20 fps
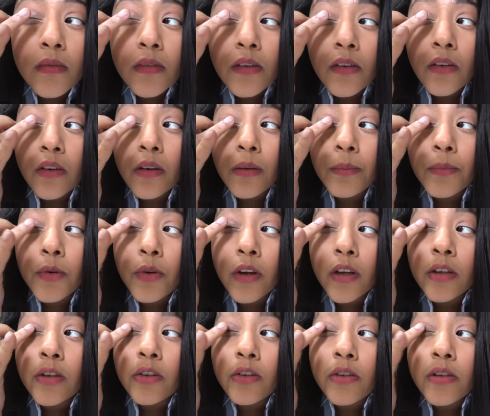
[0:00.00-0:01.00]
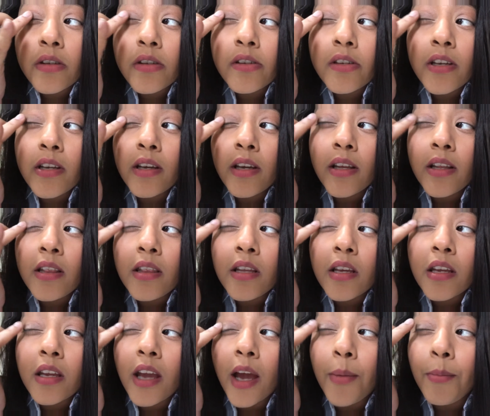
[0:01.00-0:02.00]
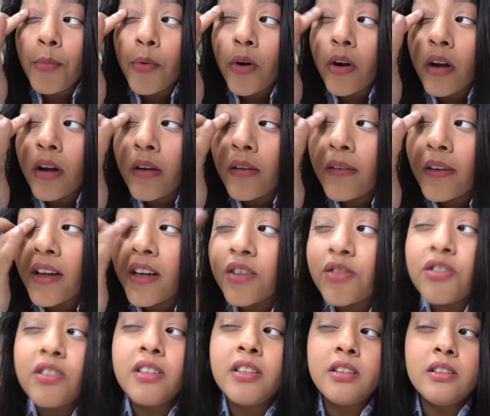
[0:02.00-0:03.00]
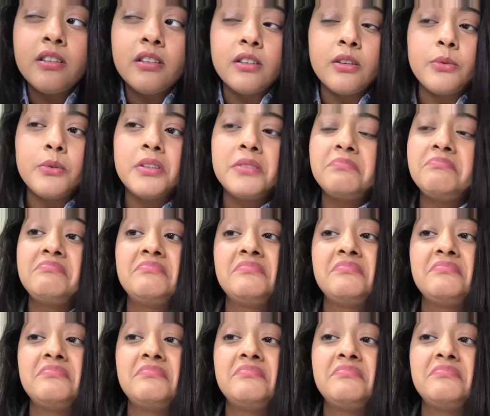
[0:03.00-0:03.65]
Sorry, I'm trying to see in the camera. Actually, you know what?